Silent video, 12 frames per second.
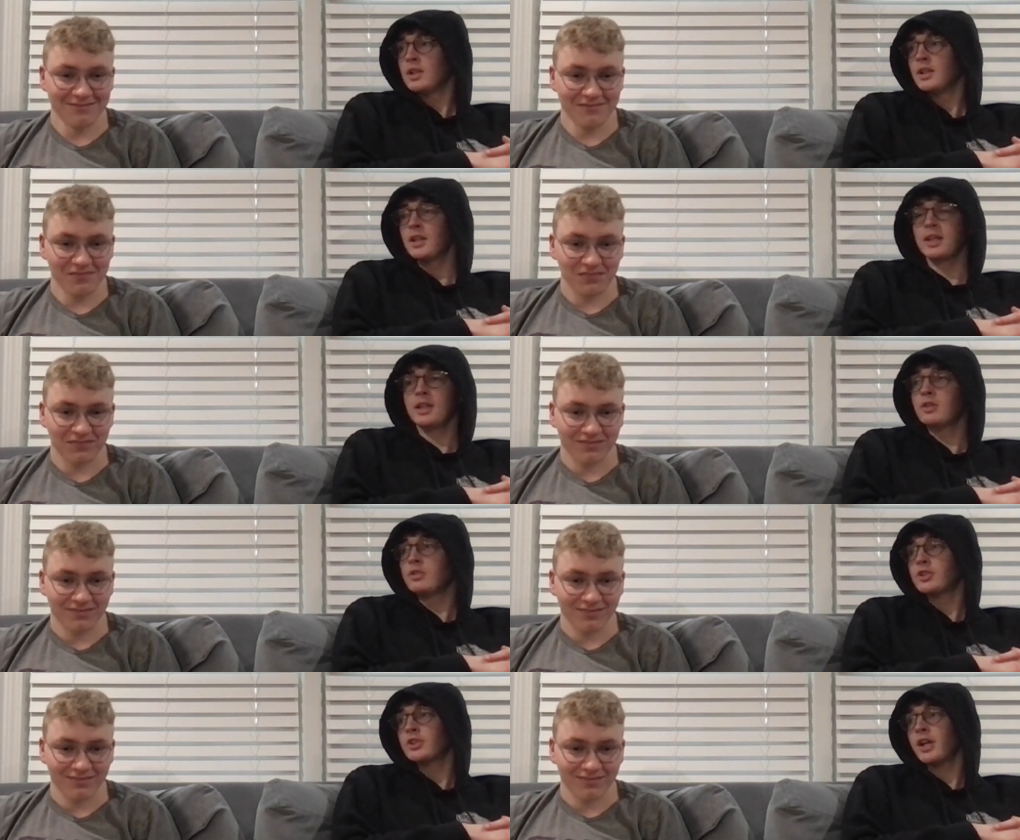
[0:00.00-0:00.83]
Speaker 1: that he
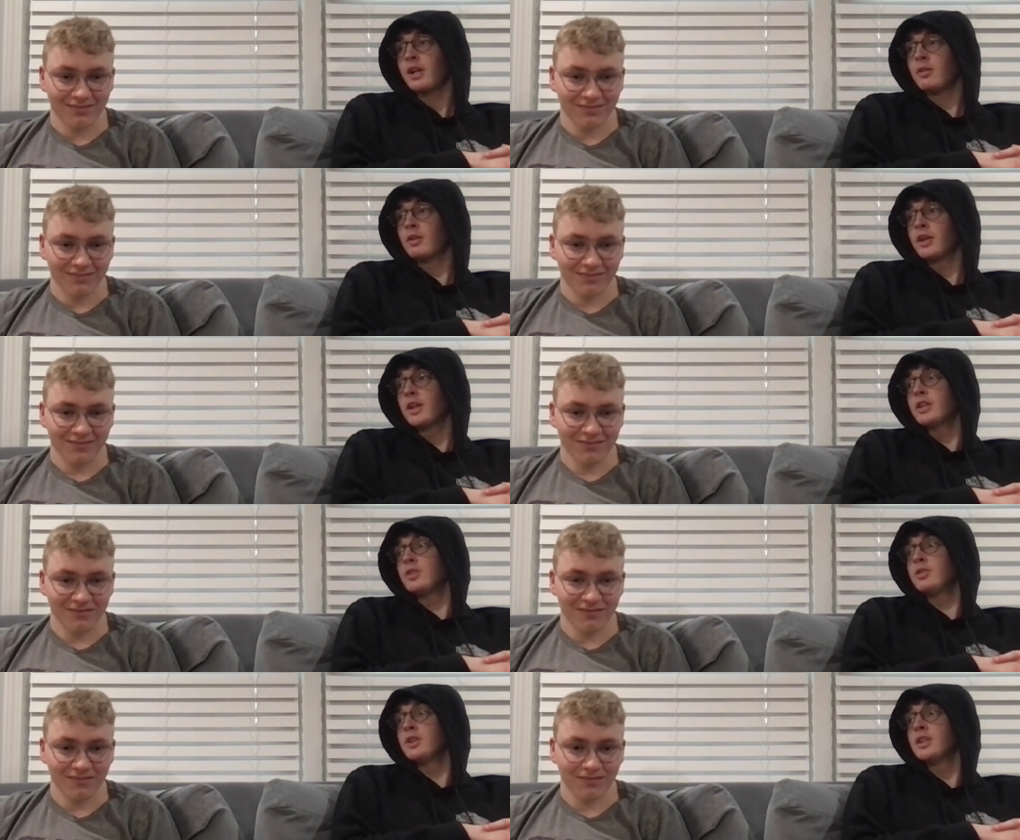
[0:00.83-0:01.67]
don't shower and
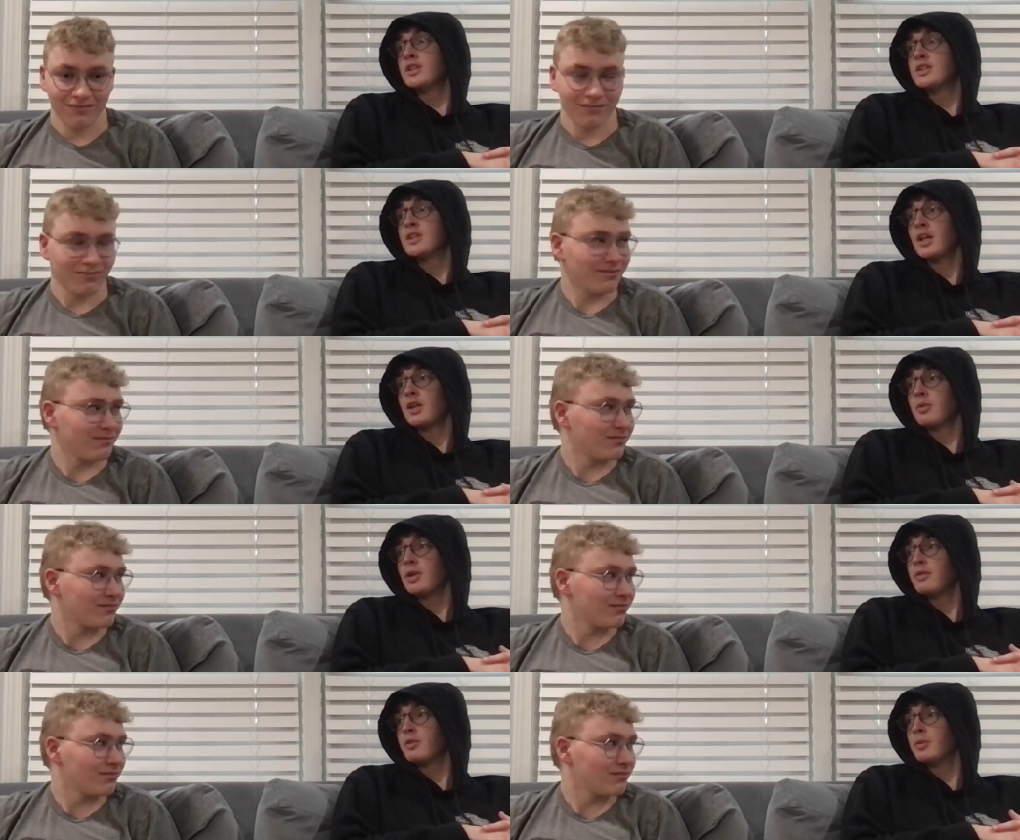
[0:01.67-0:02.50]
you need to stay
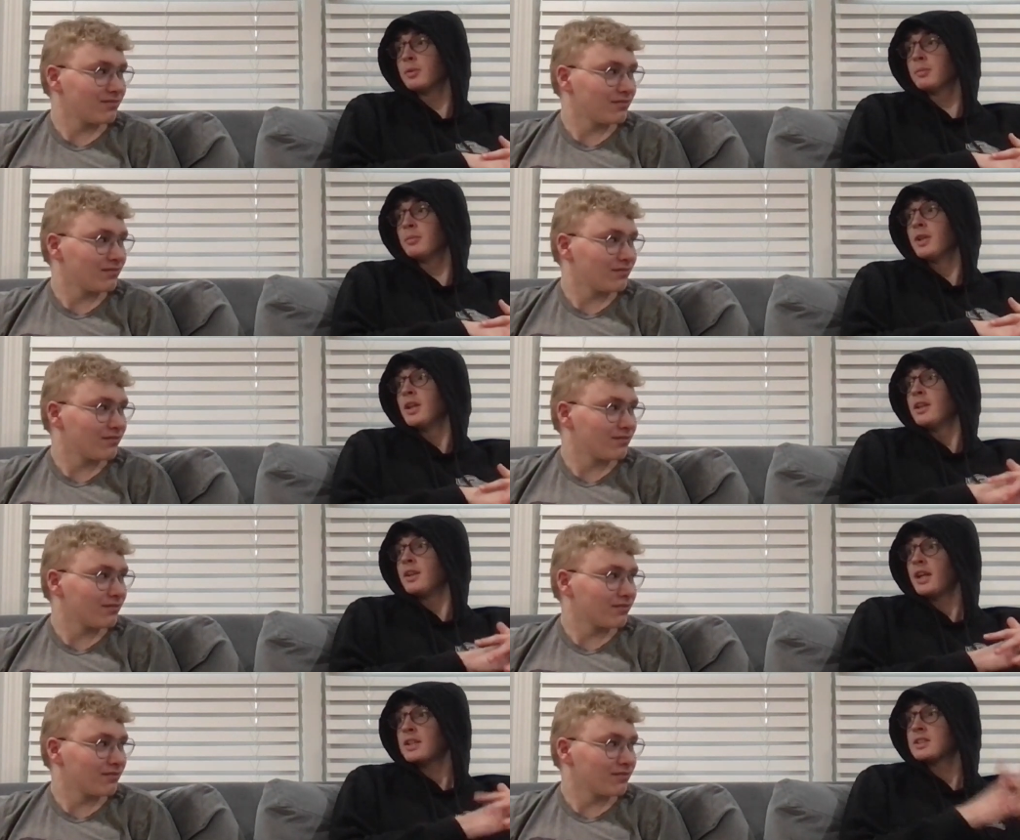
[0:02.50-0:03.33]
away from him
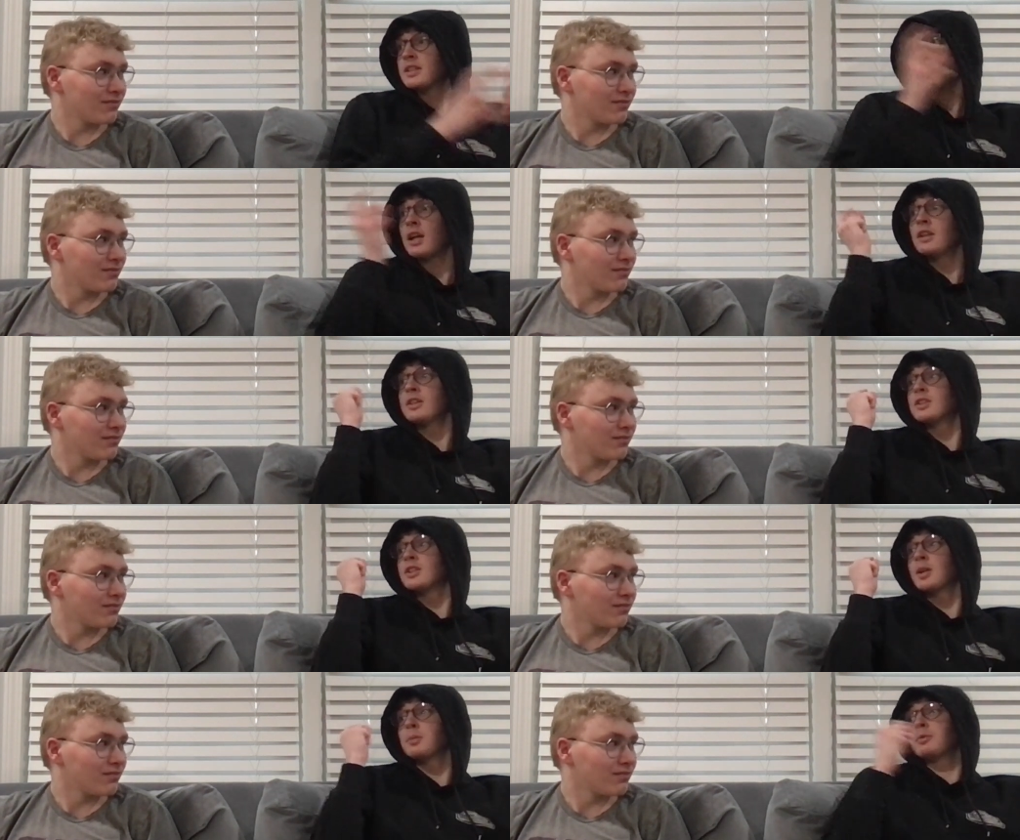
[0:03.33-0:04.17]
that's
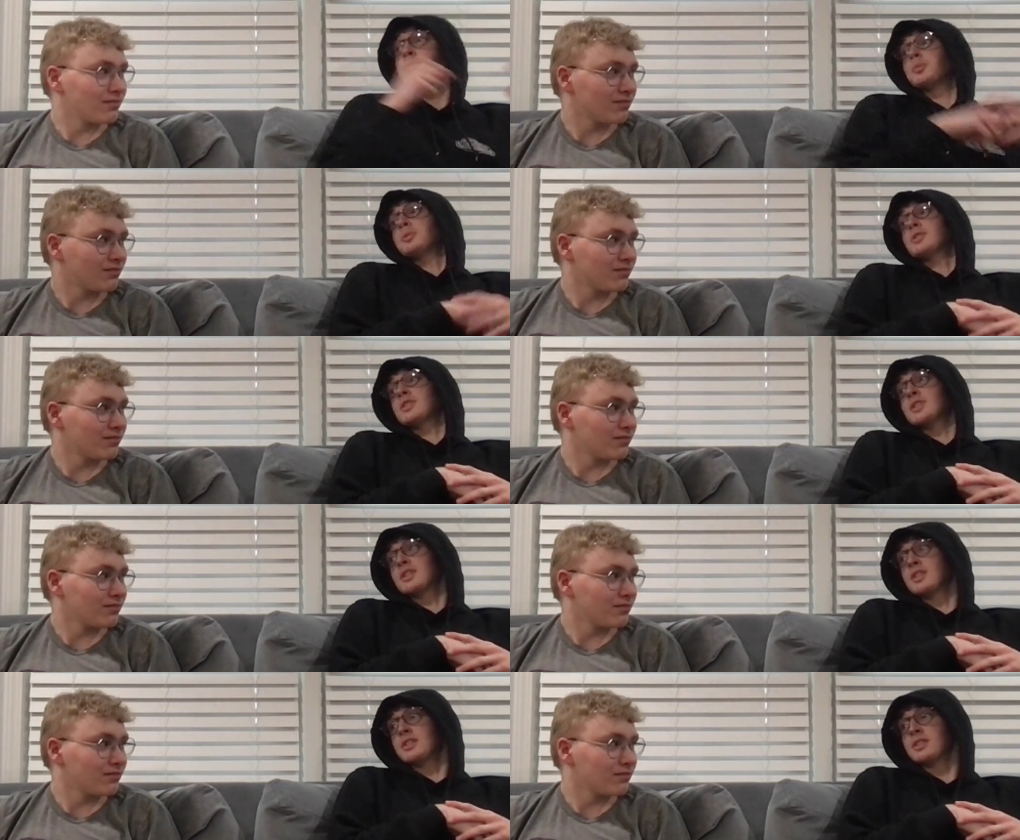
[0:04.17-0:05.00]
knowledge coming from your
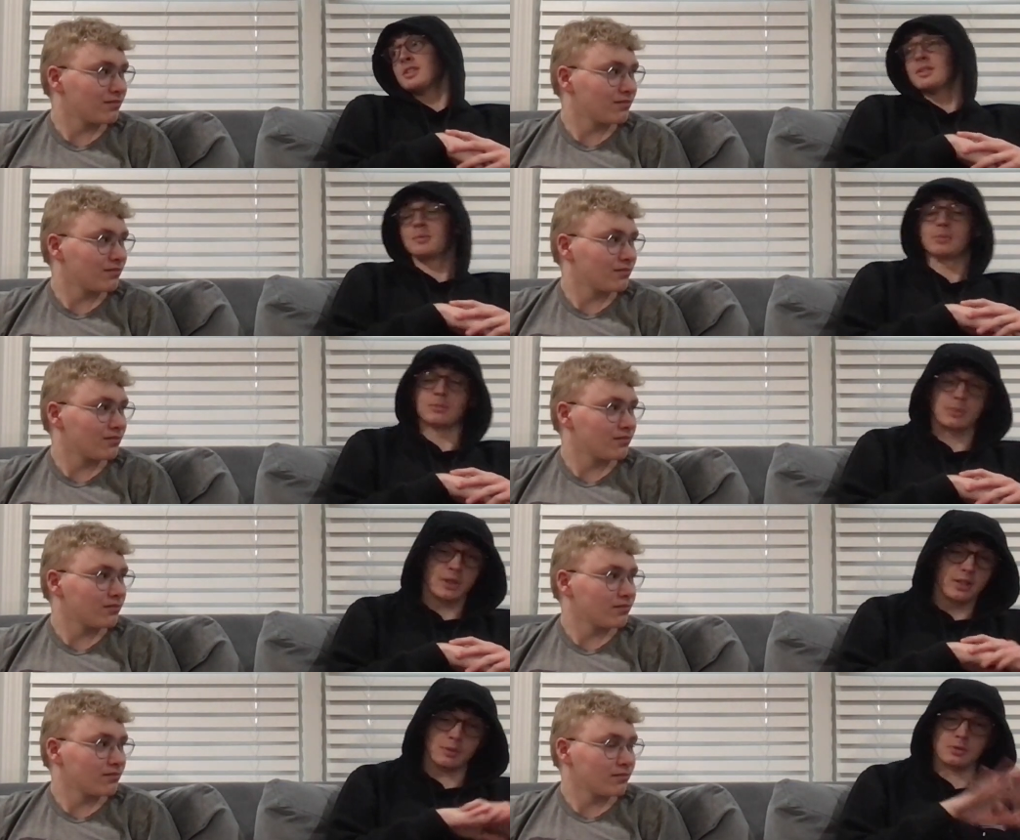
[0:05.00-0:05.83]
senses.
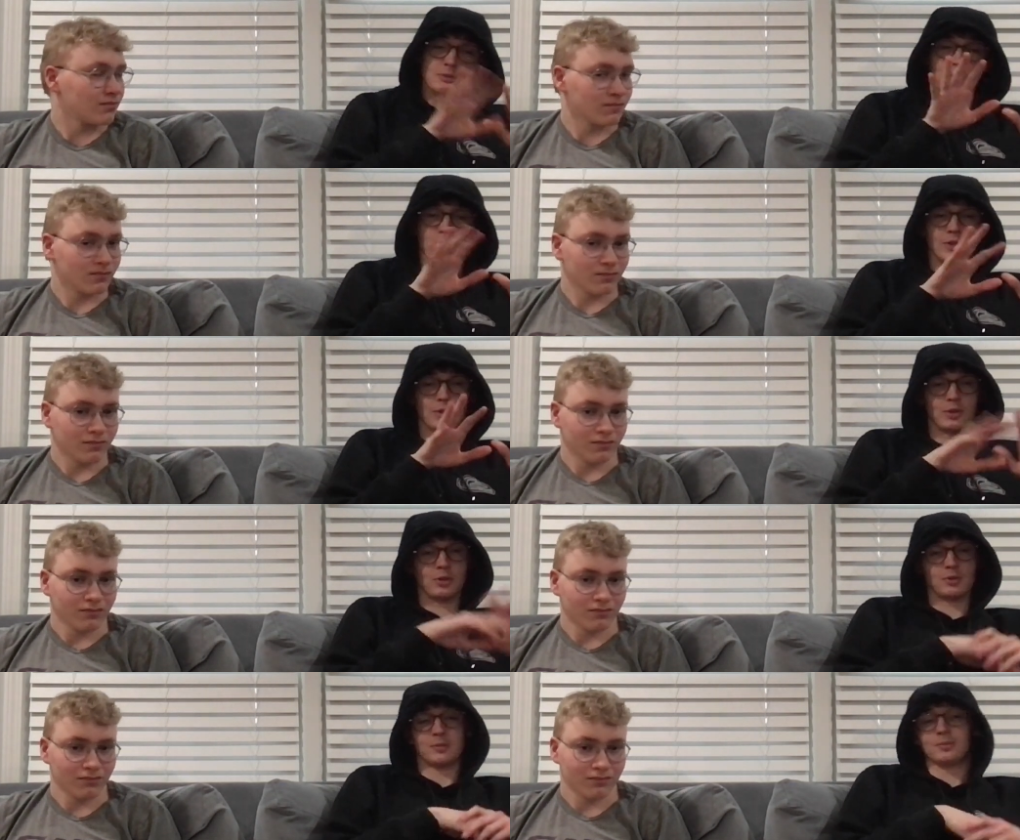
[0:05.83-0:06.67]
Plato was wrong.
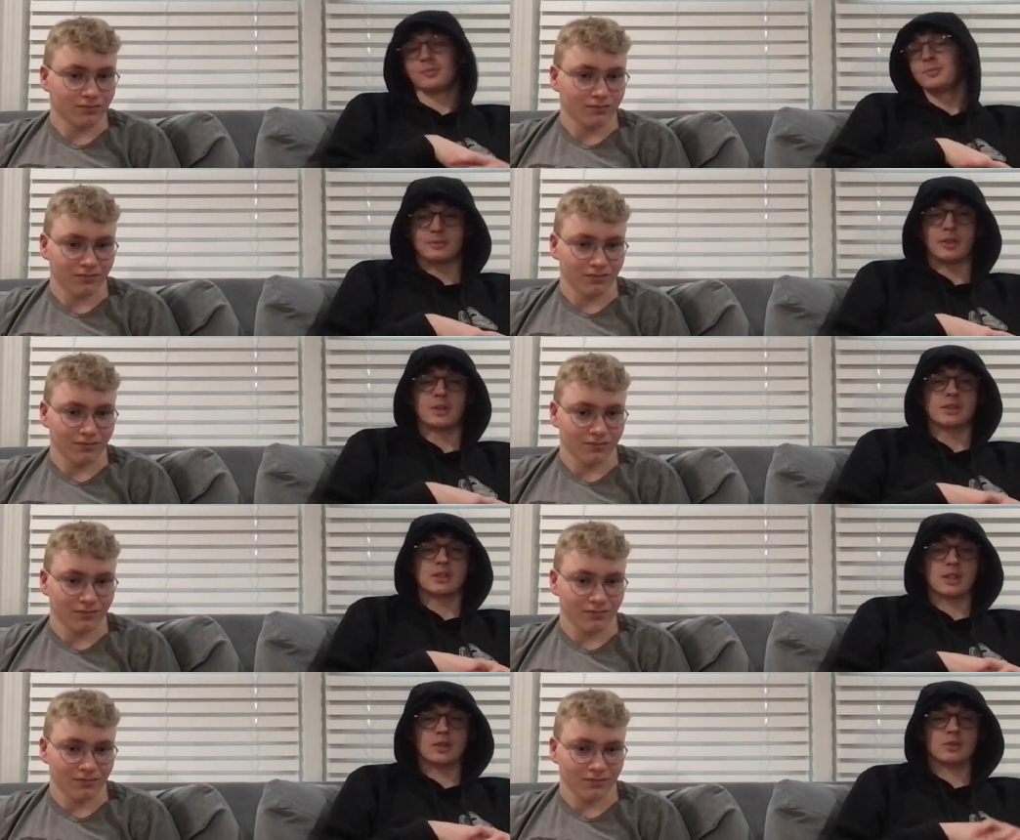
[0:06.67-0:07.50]

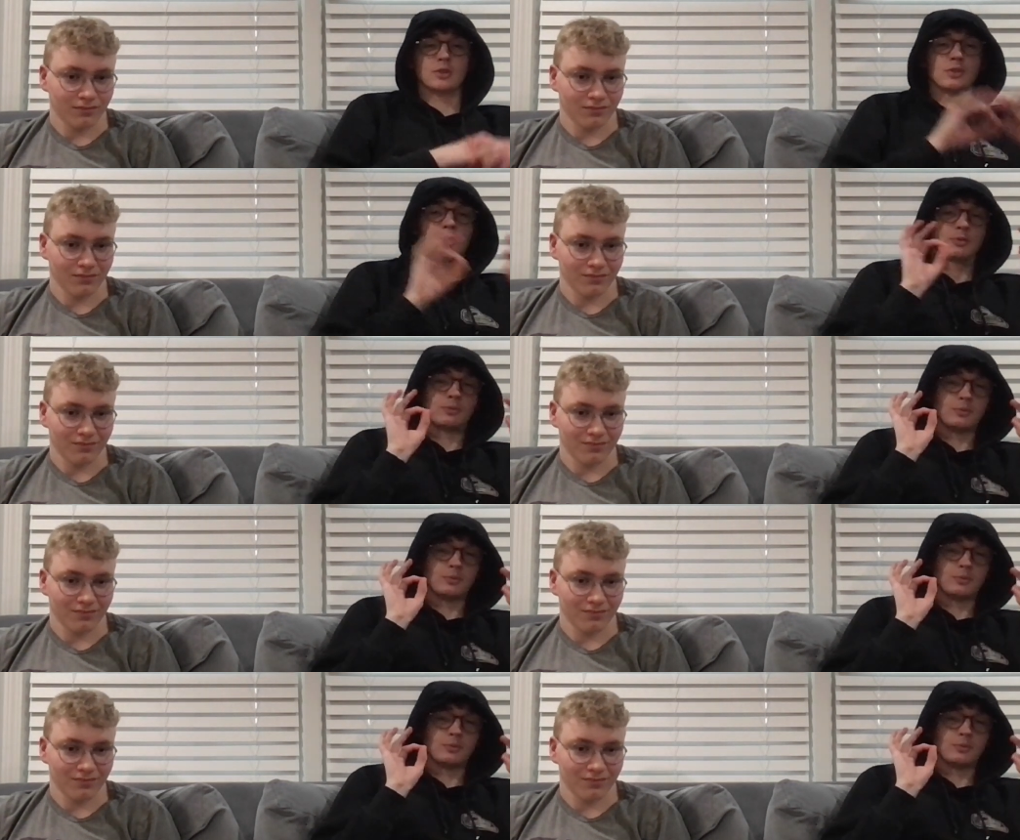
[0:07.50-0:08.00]
Aristotle.